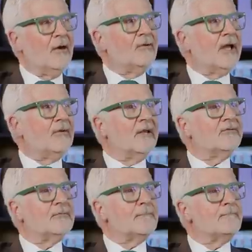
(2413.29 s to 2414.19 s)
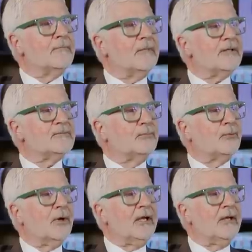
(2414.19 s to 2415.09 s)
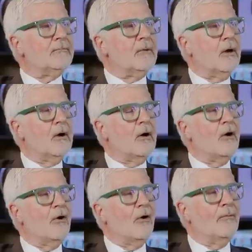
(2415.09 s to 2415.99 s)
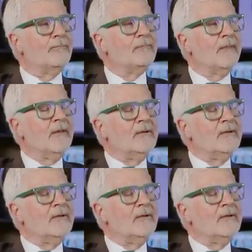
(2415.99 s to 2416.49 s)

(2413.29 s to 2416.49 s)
Okay, let's bring it home.